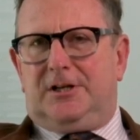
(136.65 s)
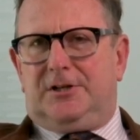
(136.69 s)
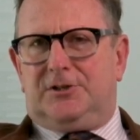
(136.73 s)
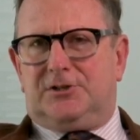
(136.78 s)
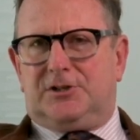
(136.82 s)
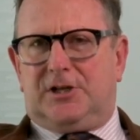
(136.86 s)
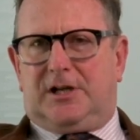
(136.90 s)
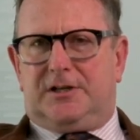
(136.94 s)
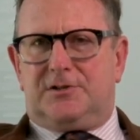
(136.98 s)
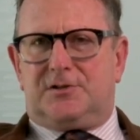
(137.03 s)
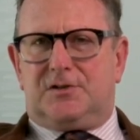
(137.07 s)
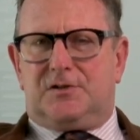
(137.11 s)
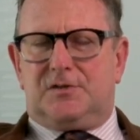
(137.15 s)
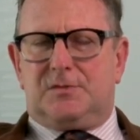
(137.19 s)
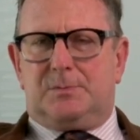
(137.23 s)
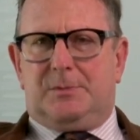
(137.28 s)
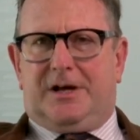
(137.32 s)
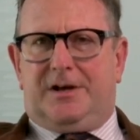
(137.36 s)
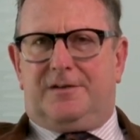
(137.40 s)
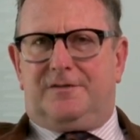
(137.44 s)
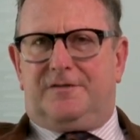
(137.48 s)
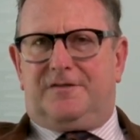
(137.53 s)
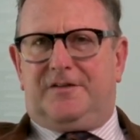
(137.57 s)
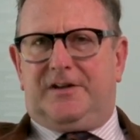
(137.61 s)
judges
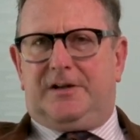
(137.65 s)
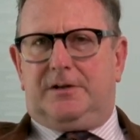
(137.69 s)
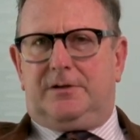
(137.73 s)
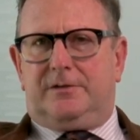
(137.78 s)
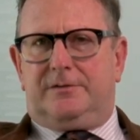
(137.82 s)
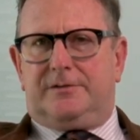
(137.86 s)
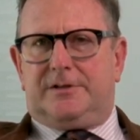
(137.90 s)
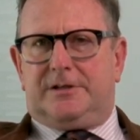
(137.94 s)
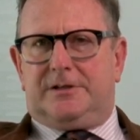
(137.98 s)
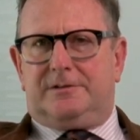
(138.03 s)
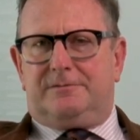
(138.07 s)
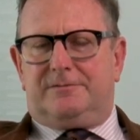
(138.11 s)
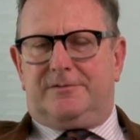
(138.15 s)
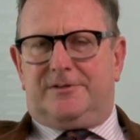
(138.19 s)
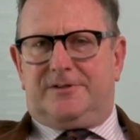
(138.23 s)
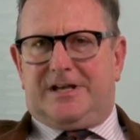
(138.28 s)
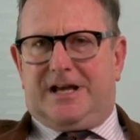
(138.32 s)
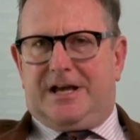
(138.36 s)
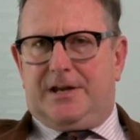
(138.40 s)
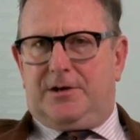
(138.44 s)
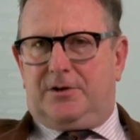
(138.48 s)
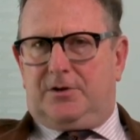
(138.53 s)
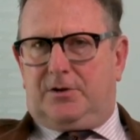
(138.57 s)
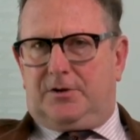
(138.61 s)
might feel that
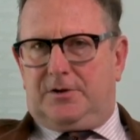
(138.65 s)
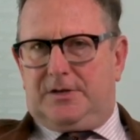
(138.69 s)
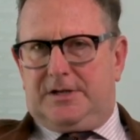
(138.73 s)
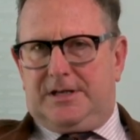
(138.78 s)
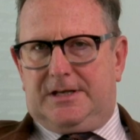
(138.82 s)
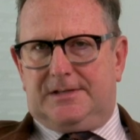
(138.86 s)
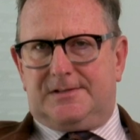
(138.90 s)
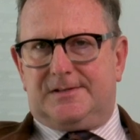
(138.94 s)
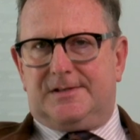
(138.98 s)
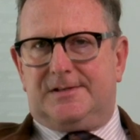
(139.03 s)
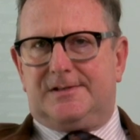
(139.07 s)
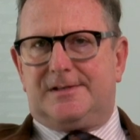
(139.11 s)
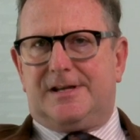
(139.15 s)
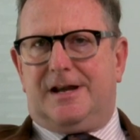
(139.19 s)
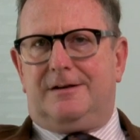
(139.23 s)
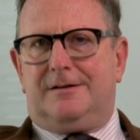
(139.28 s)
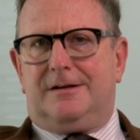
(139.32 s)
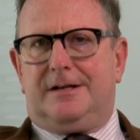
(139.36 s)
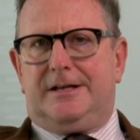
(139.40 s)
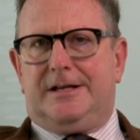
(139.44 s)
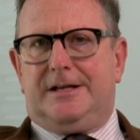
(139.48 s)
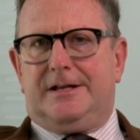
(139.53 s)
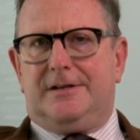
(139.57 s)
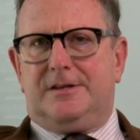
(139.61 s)
they're not
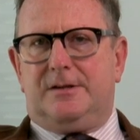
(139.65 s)
necessarily